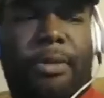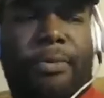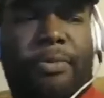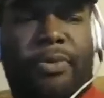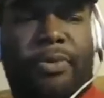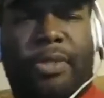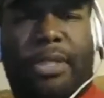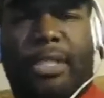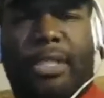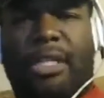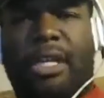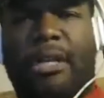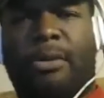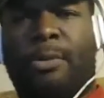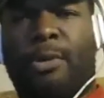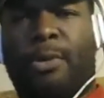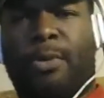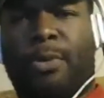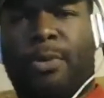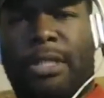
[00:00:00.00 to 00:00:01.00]
was the second
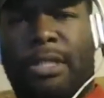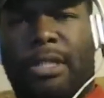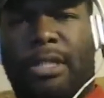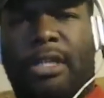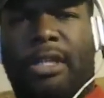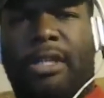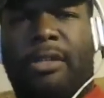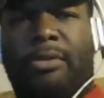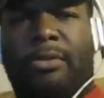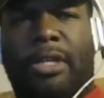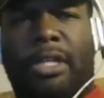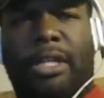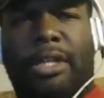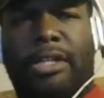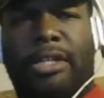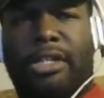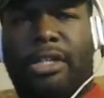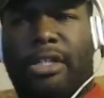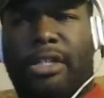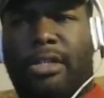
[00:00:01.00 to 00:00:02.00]
one was
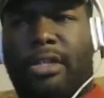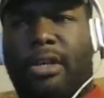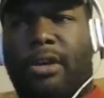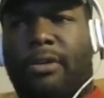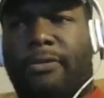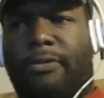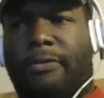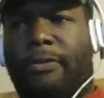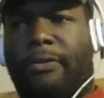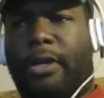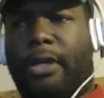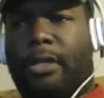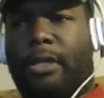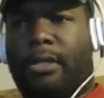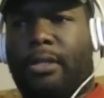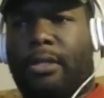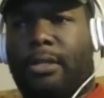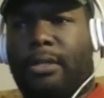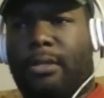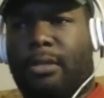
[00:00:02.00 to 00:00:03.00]
glitchy as all
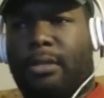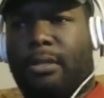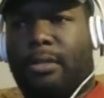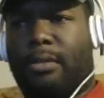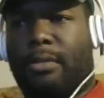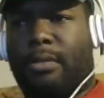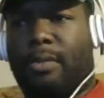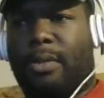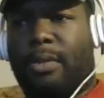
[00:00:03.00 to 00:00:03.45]
fucks when I